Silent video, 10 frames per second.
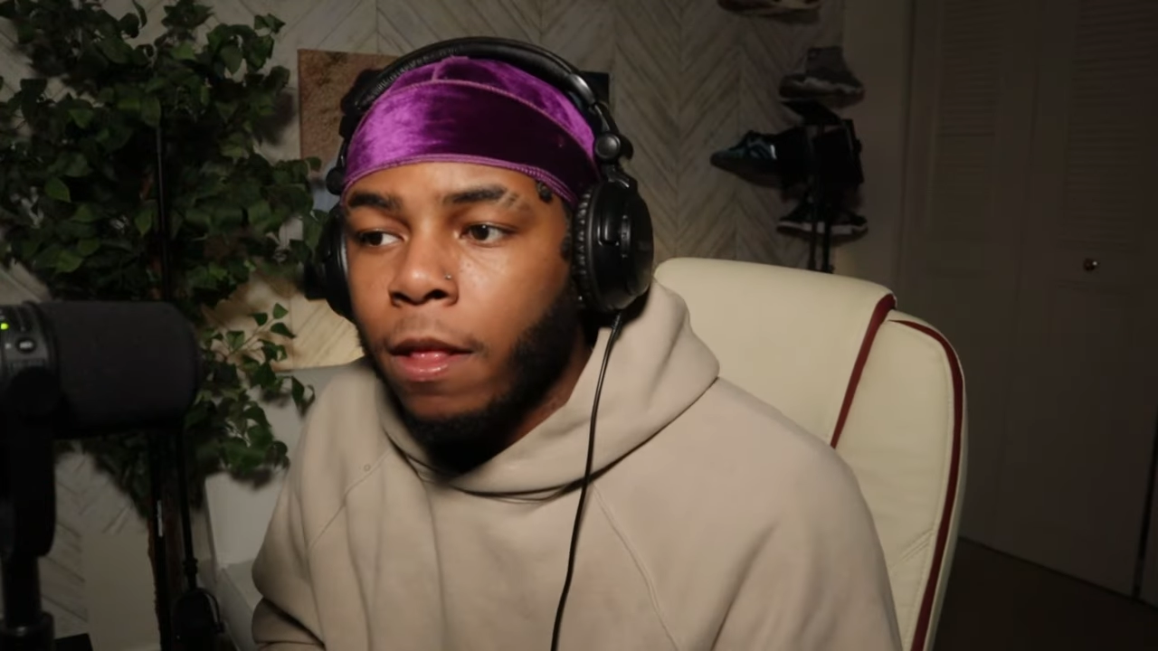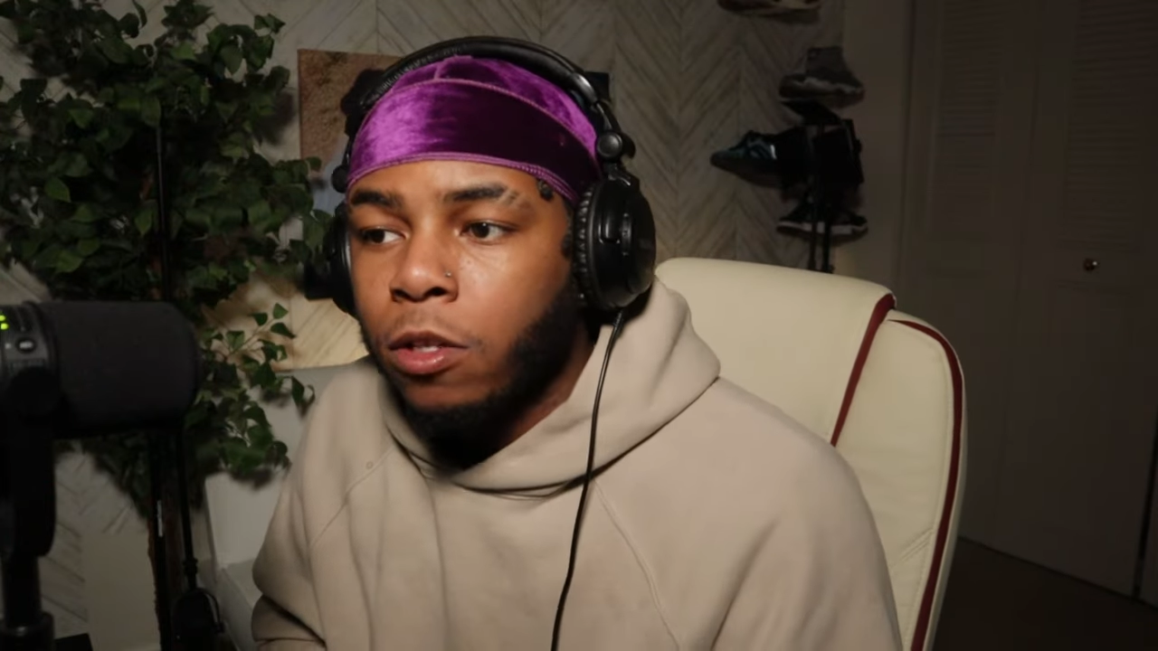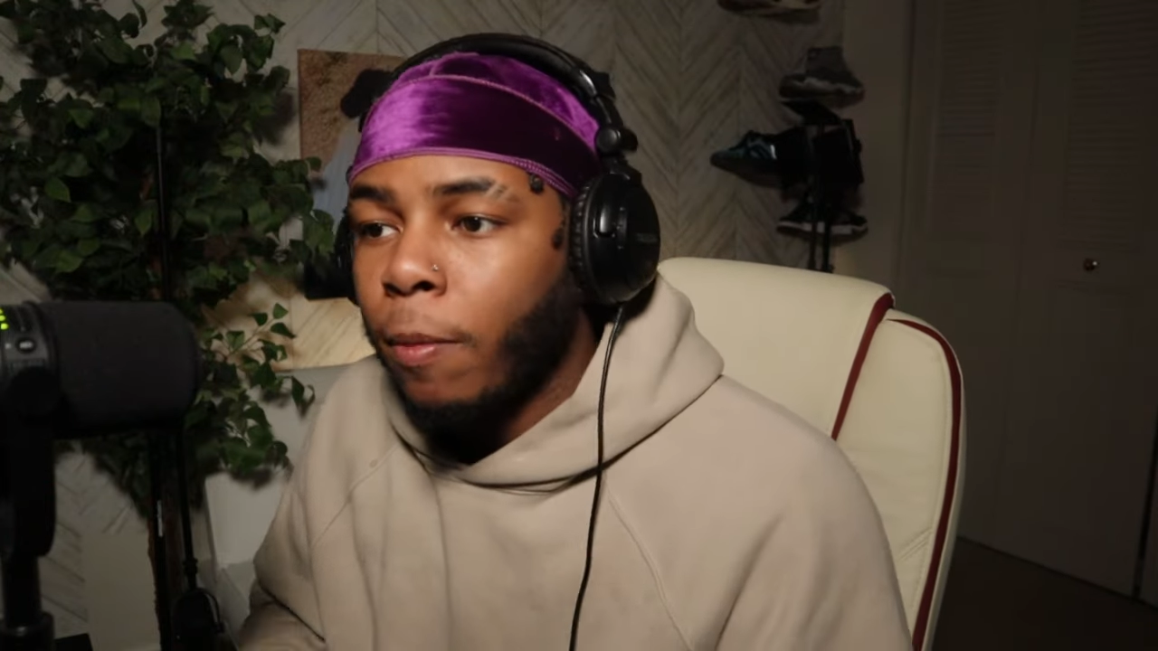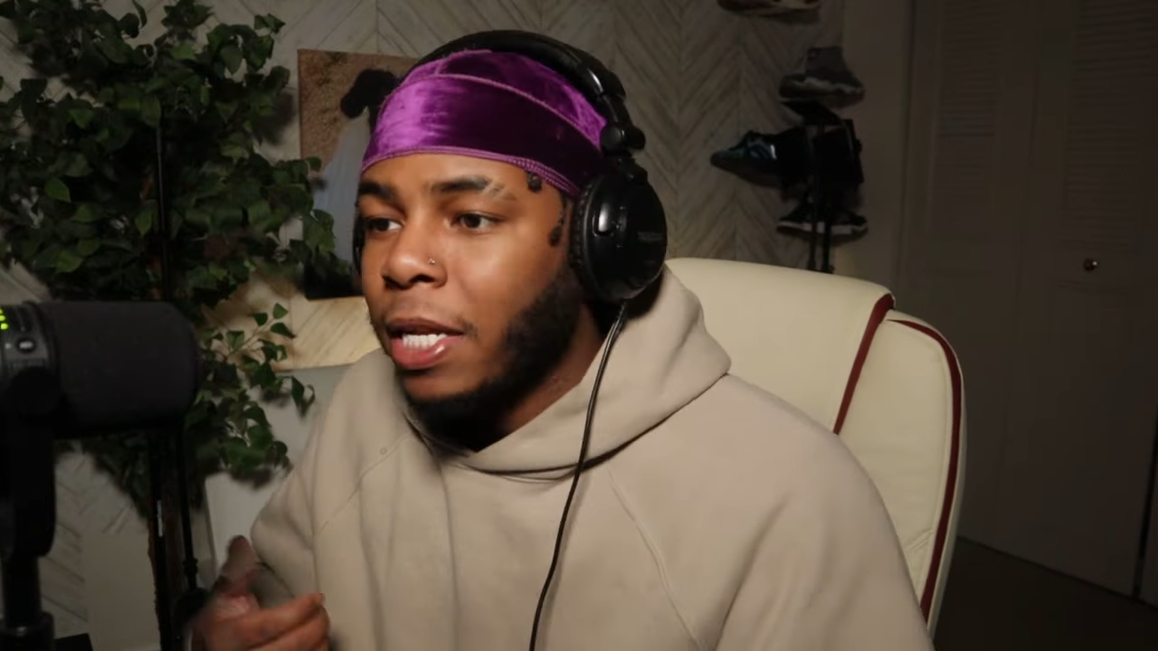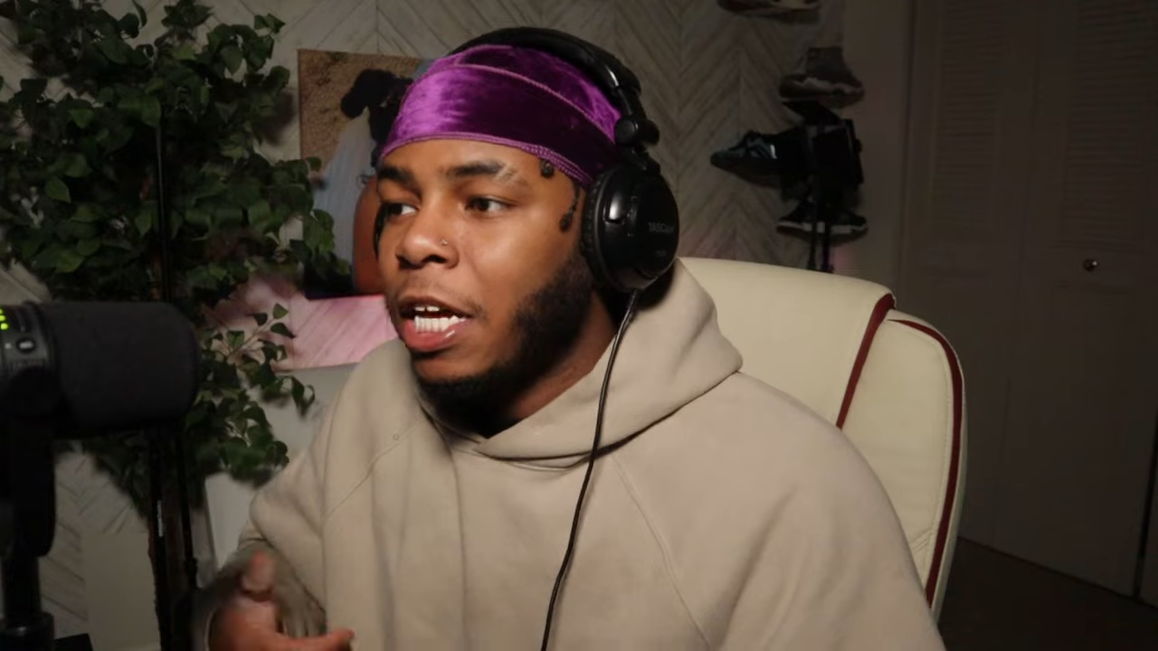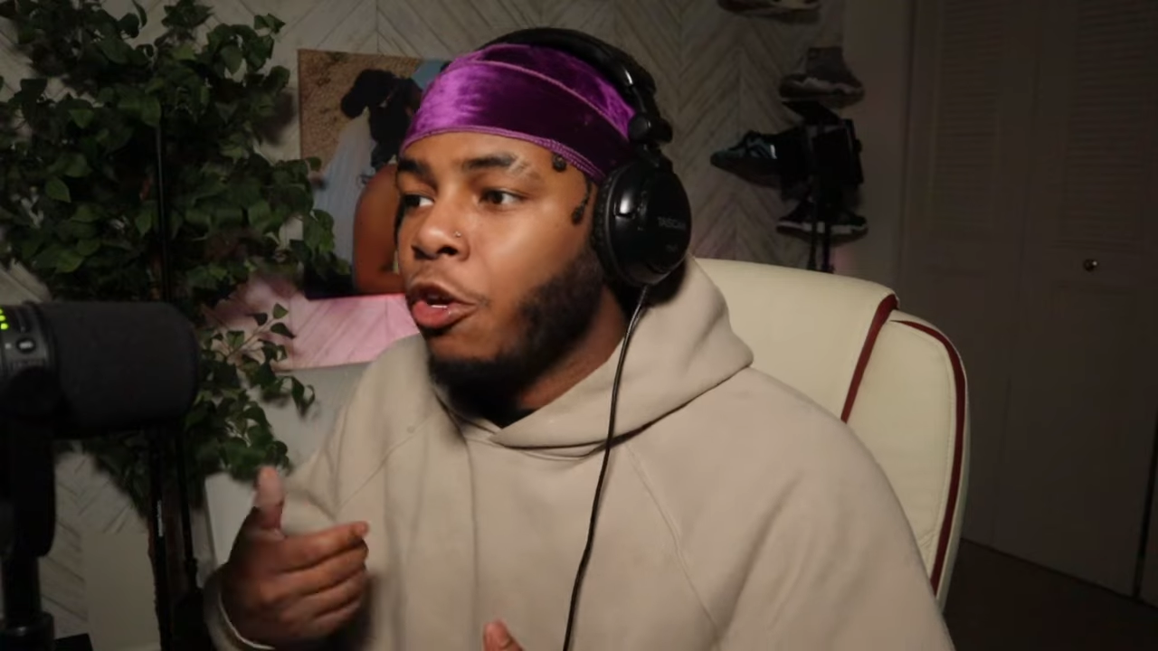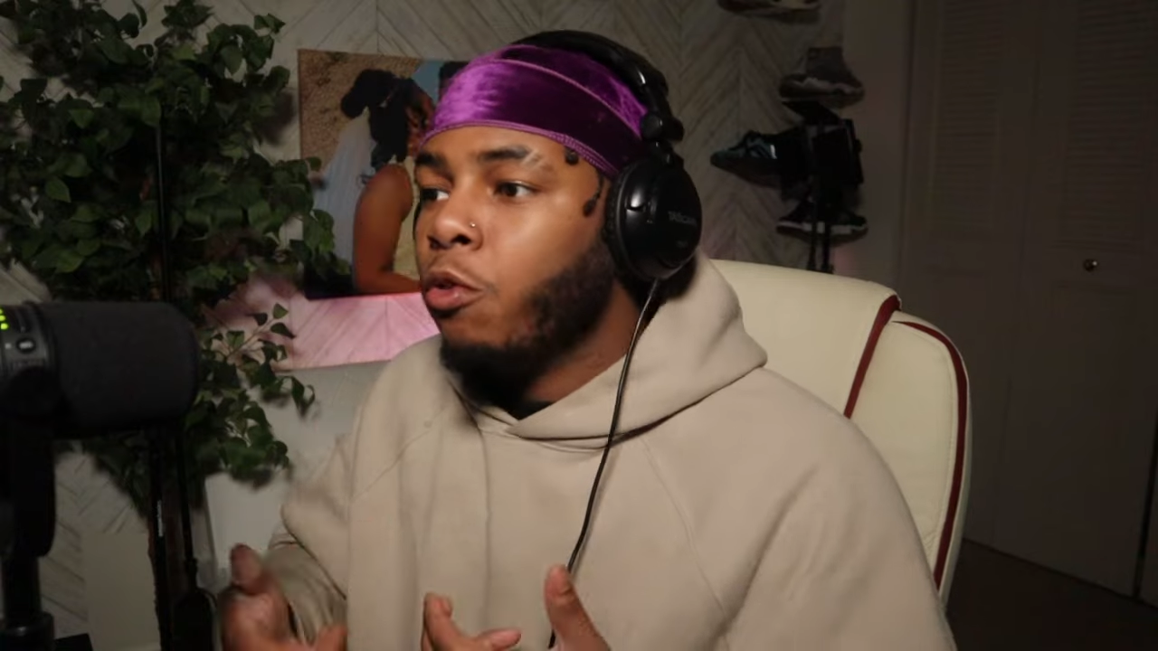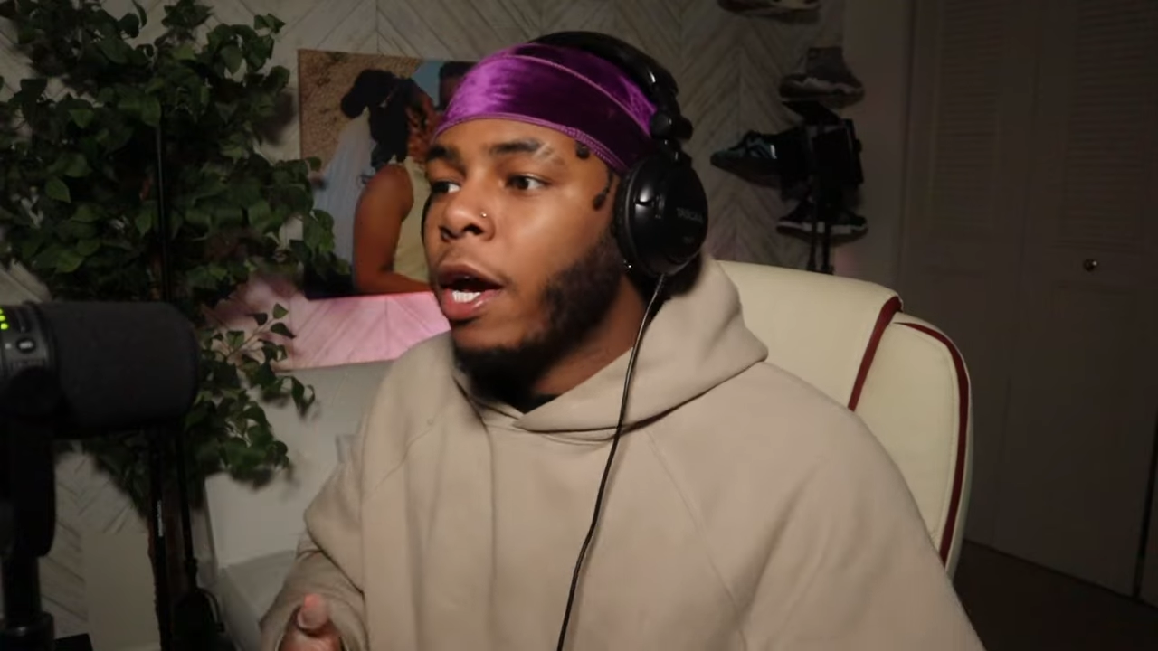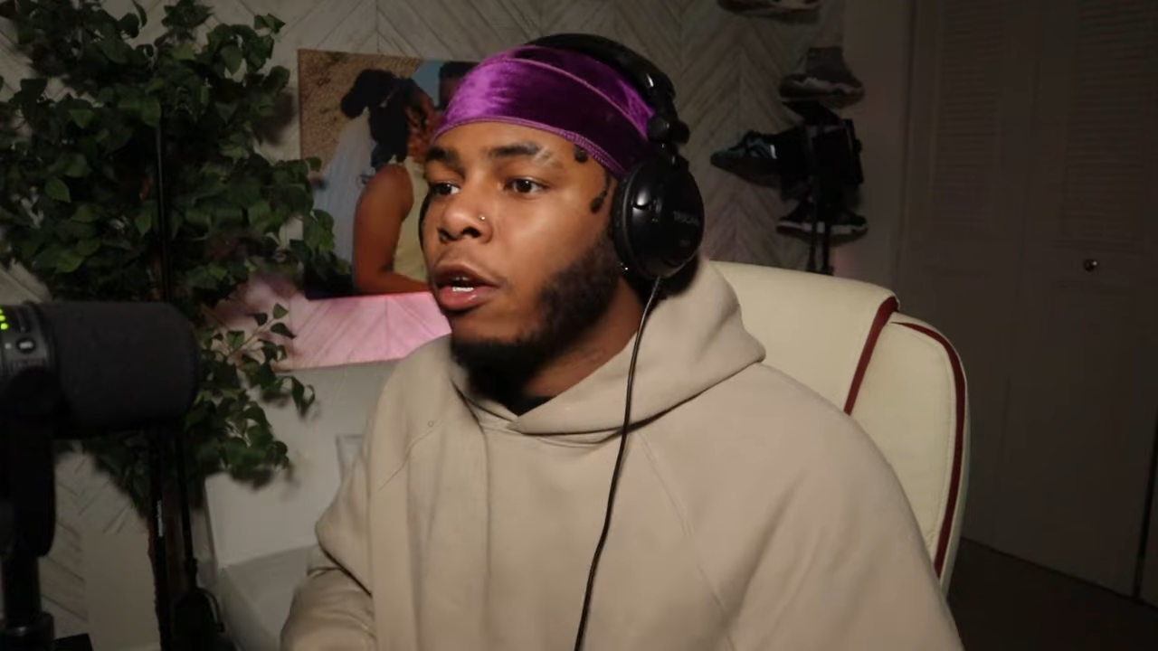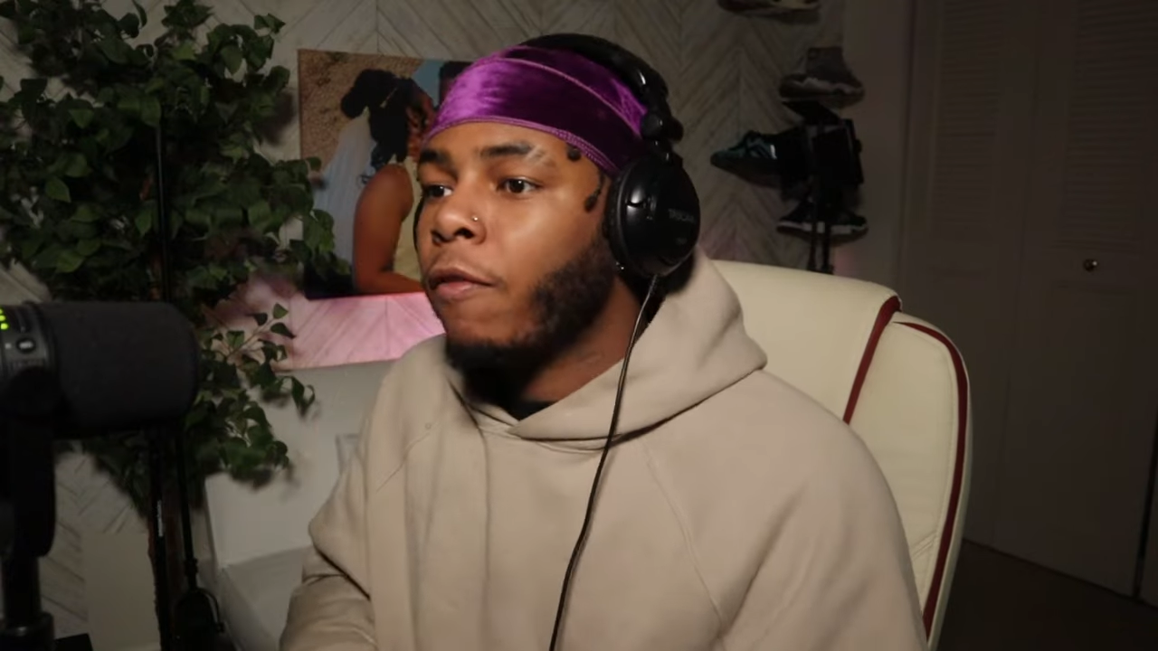So by the time
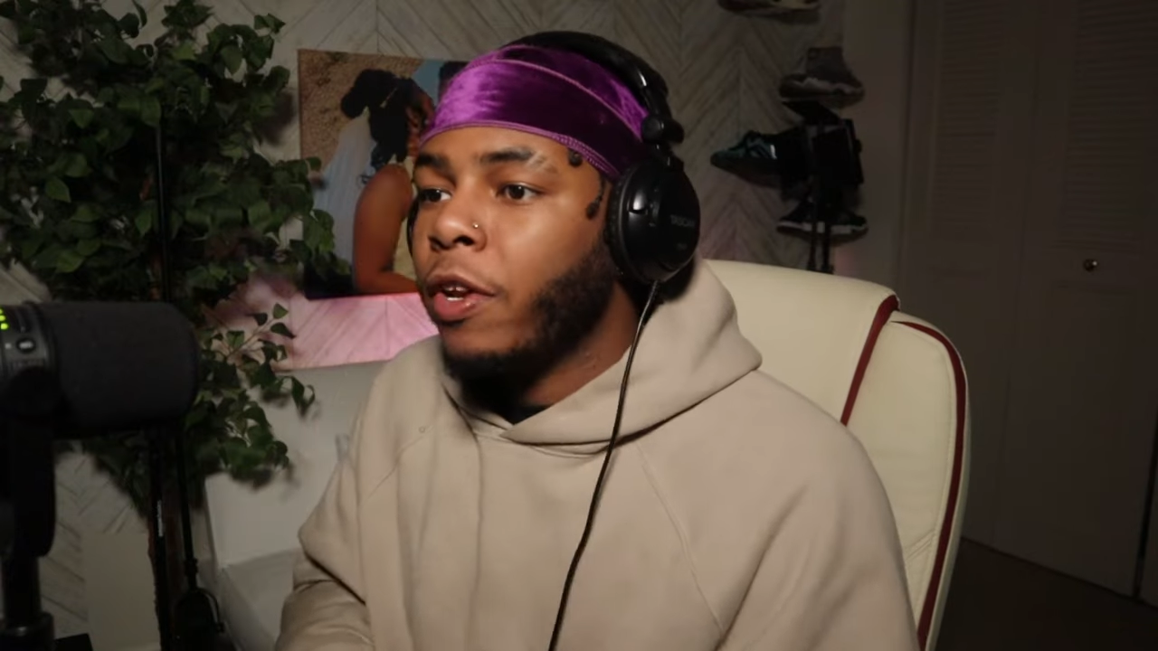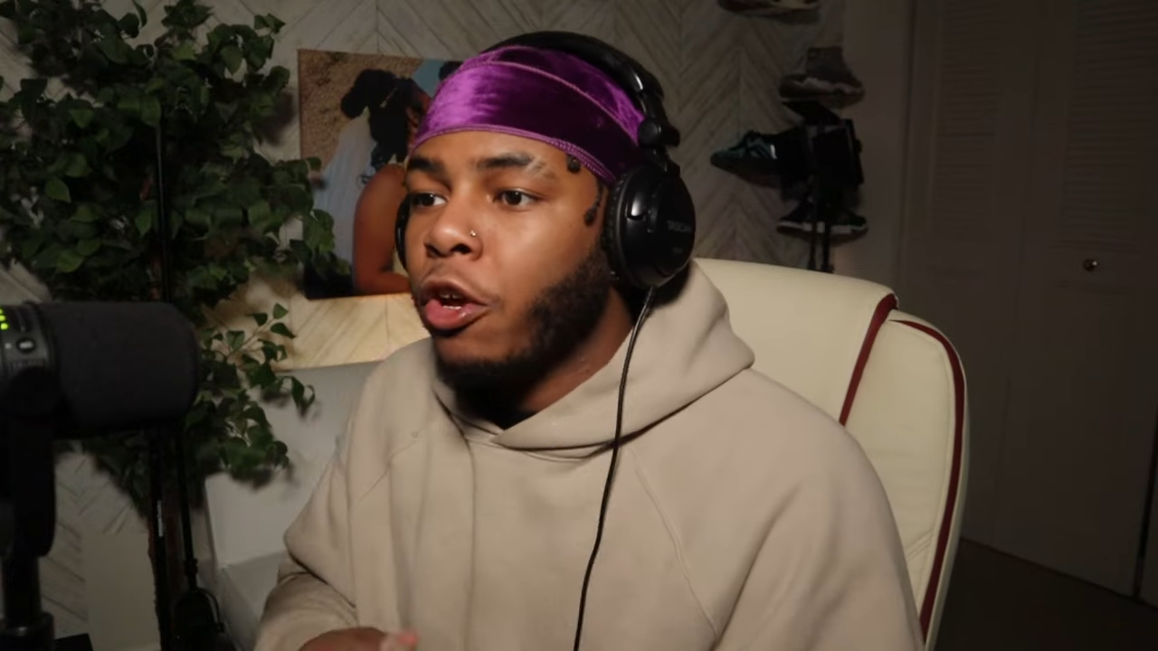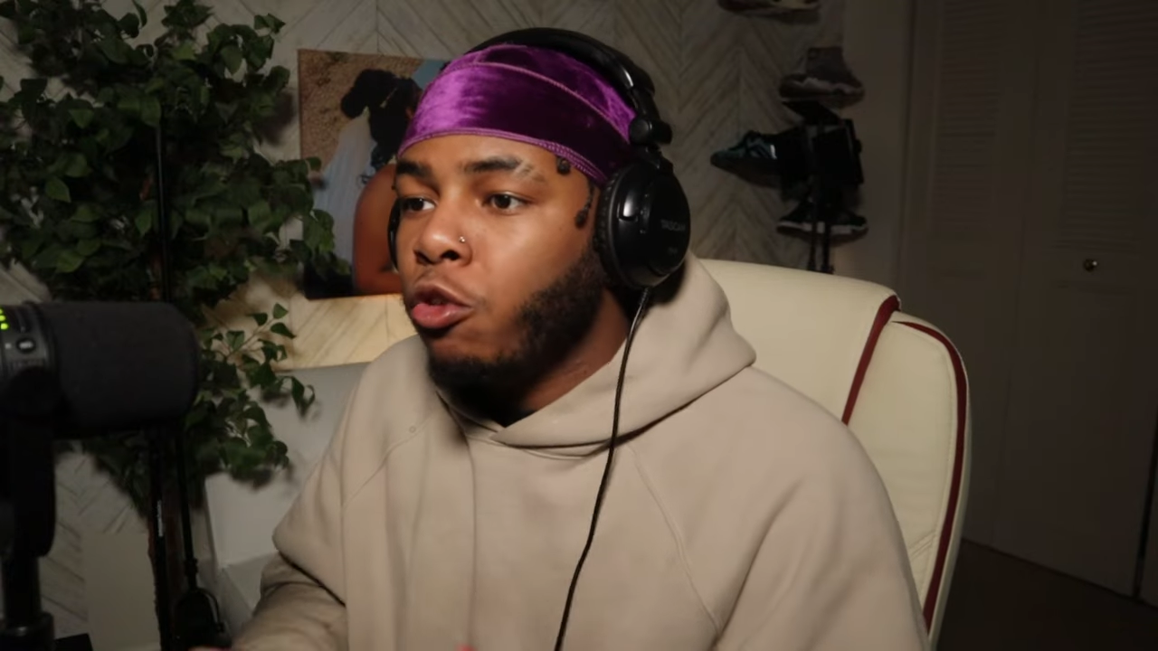you got over there,